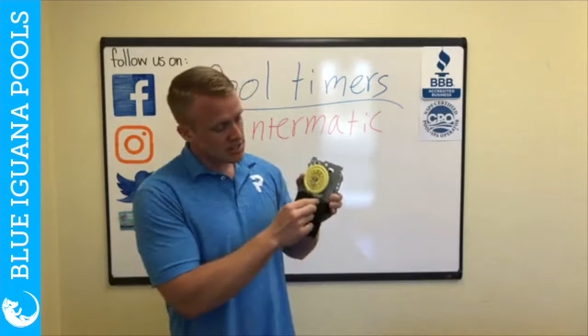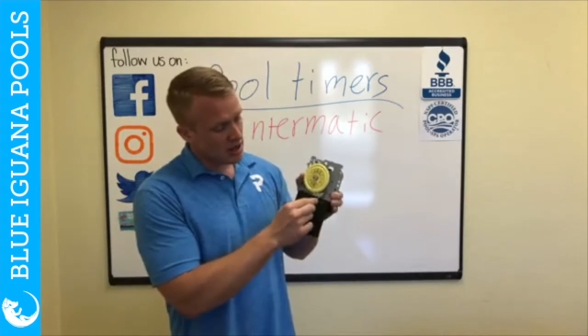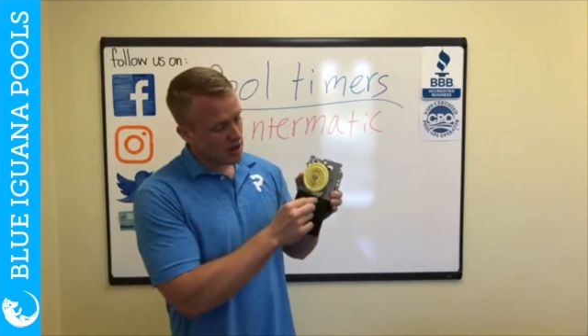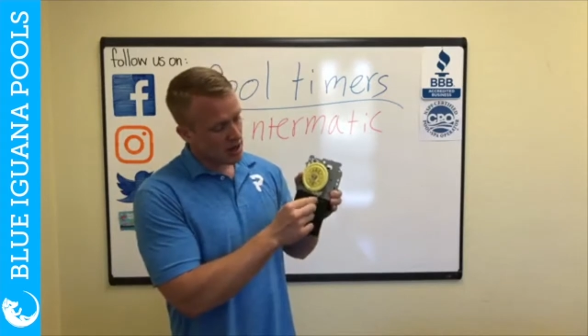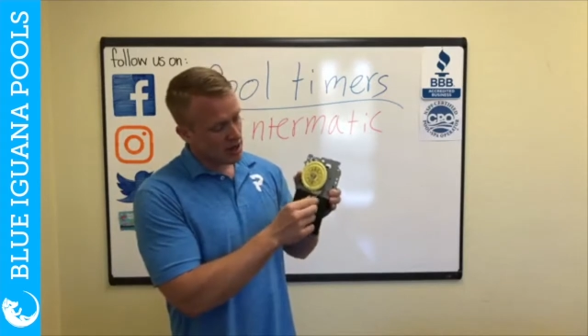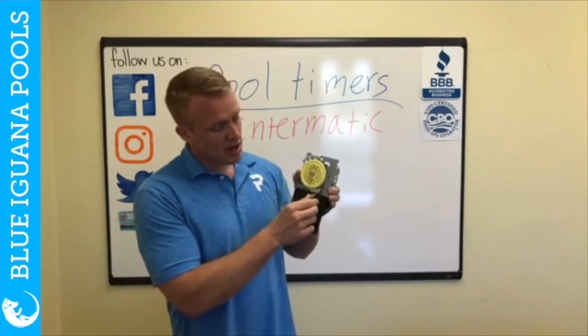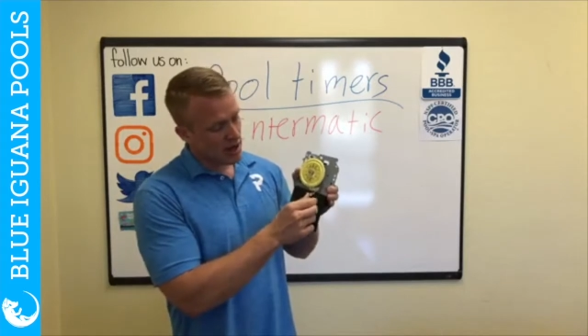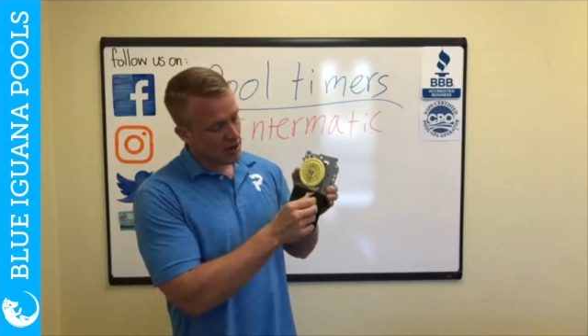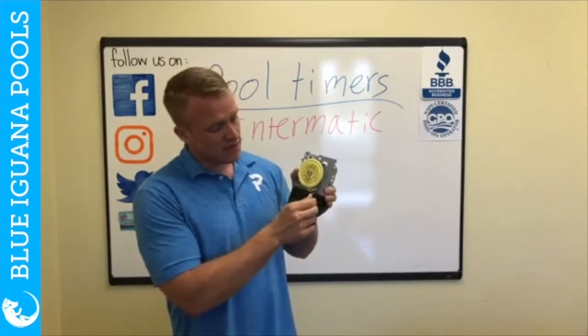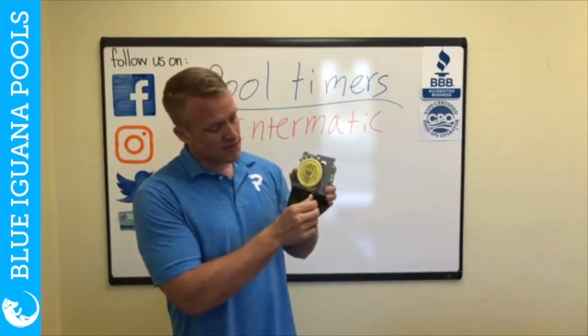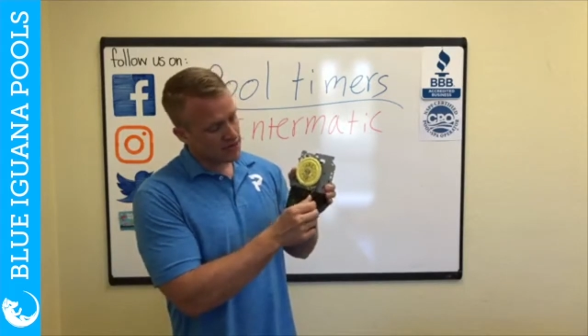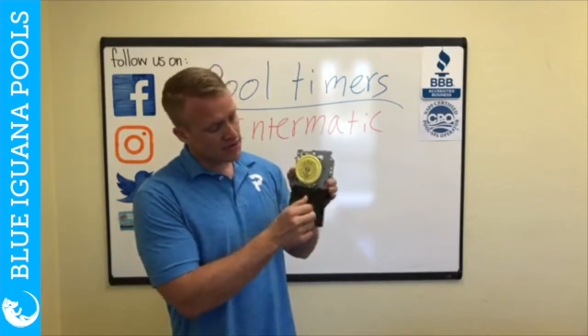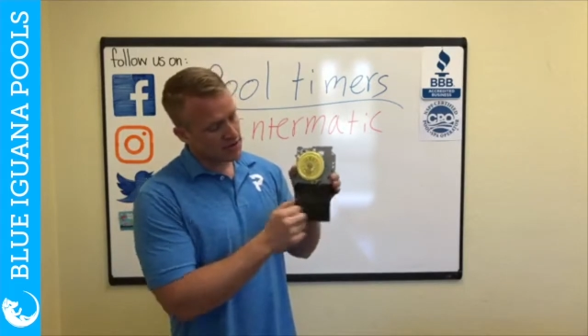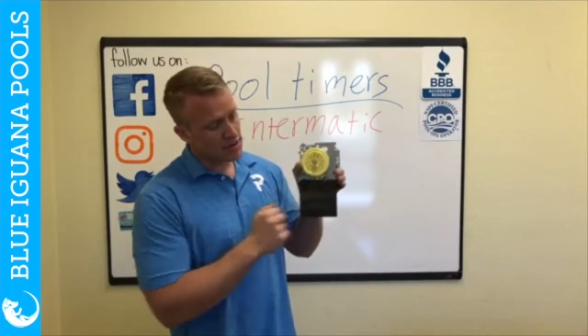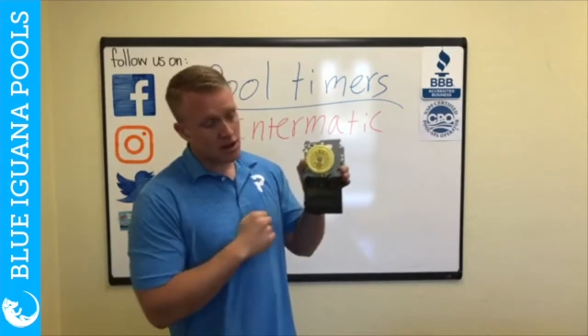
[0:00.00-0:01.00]

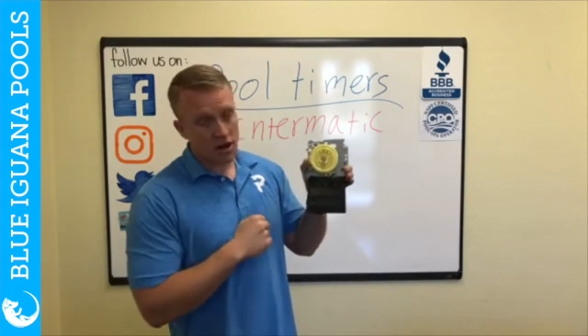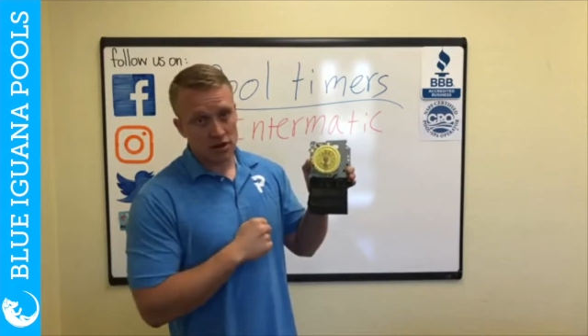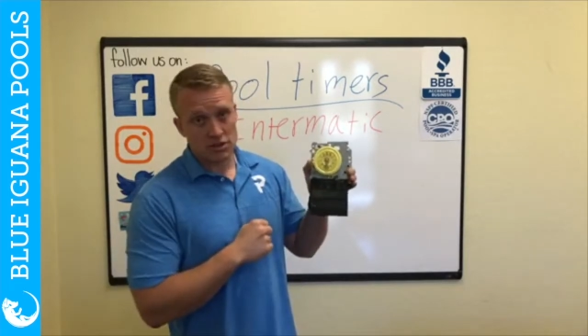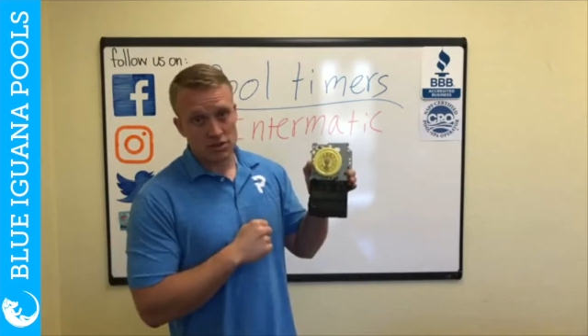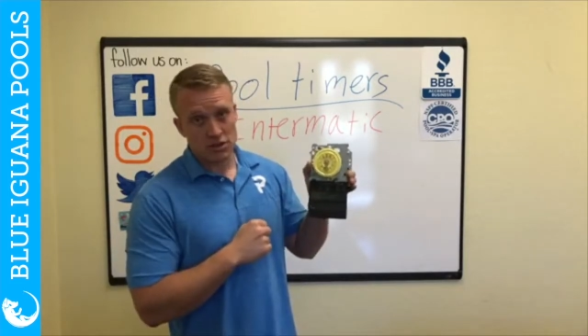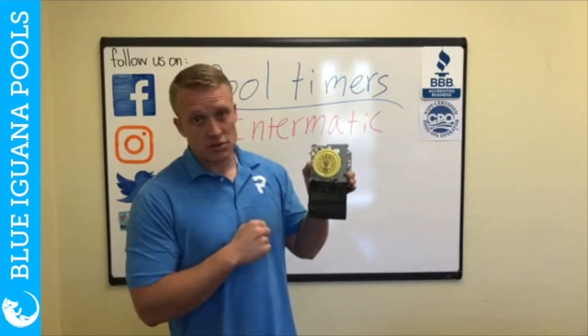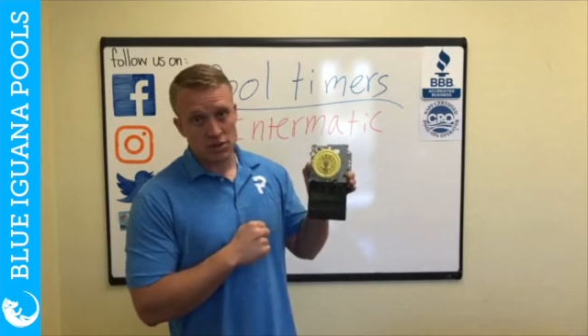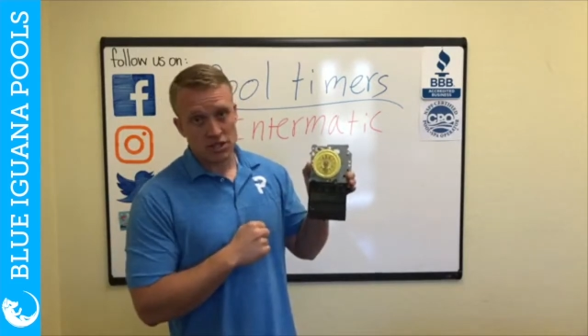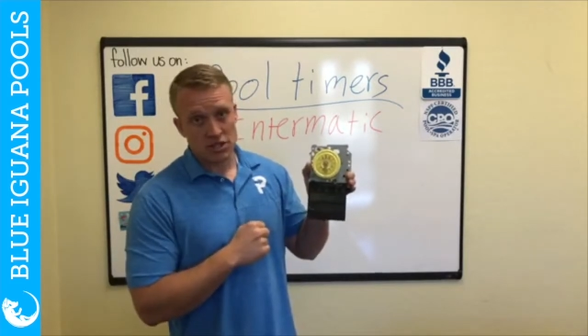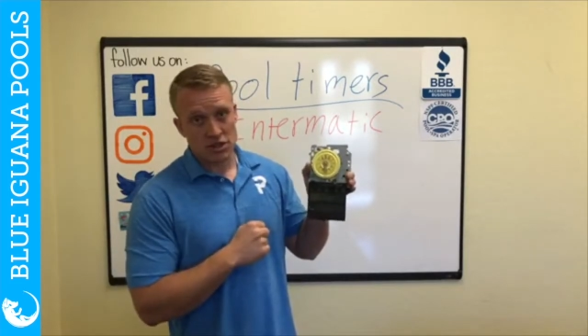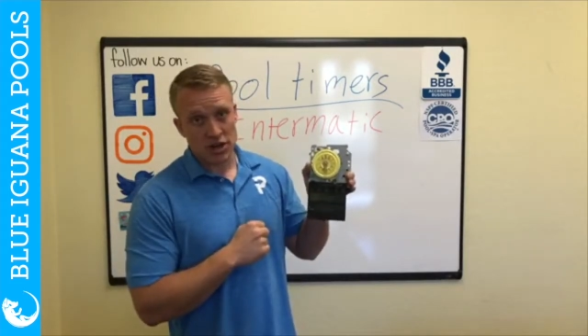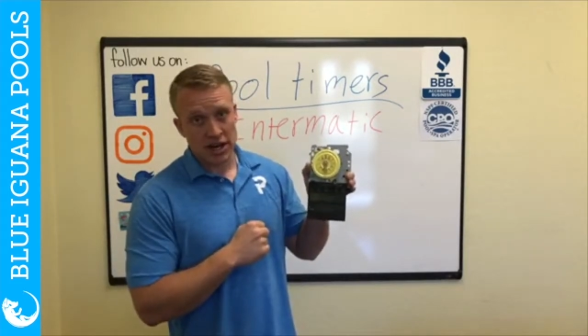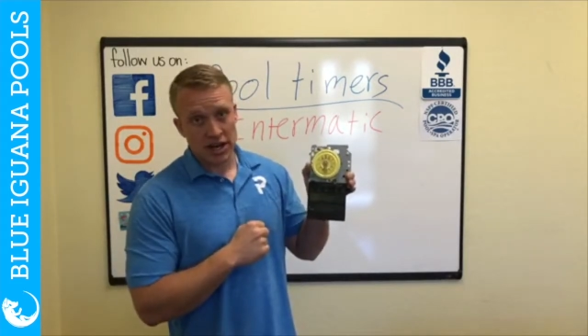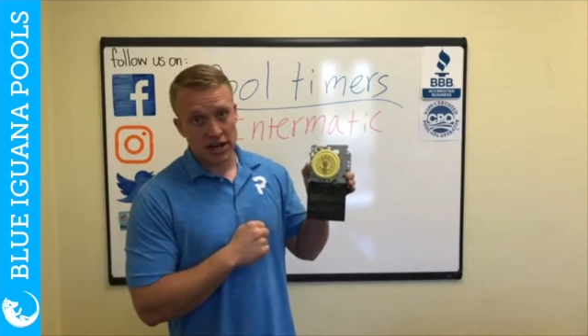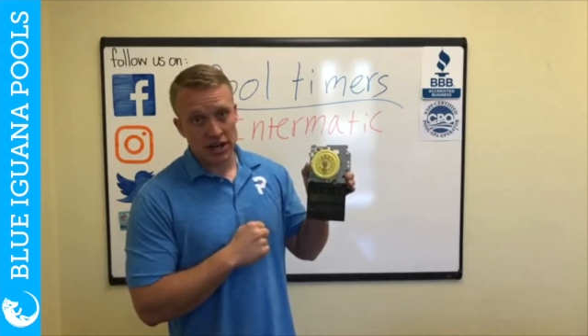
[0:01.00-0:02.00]
on-off toggle switch right
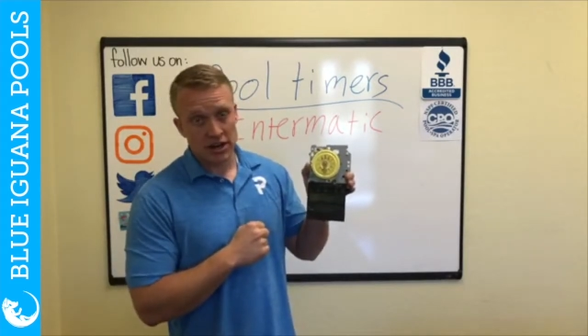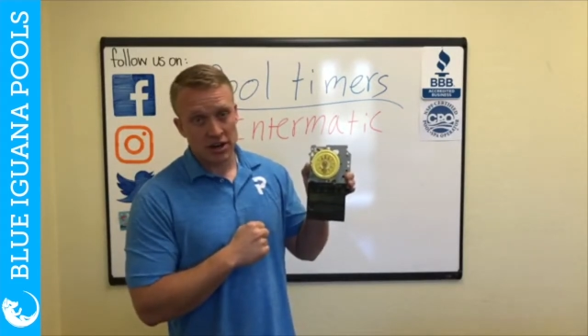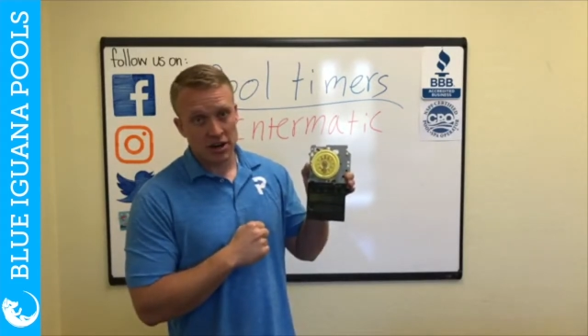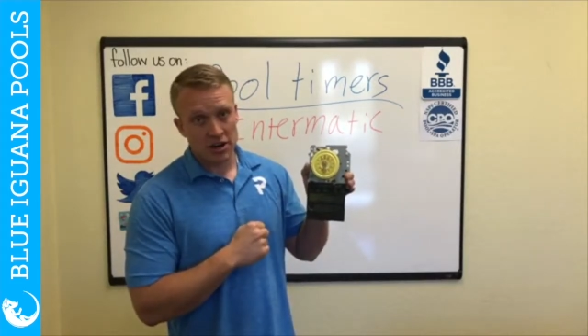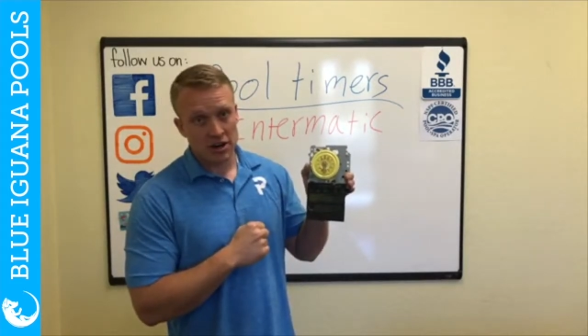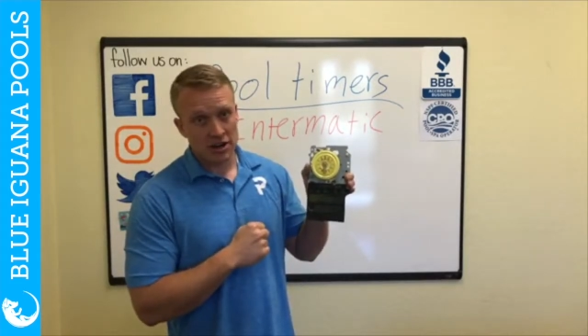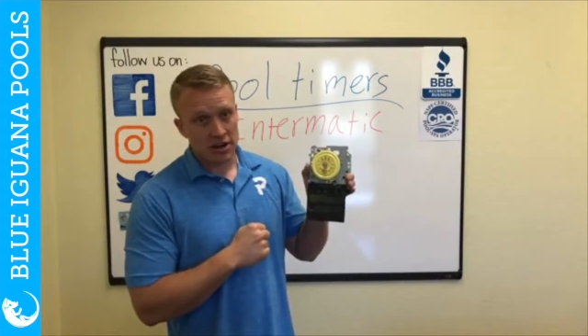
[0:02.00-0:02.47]
here.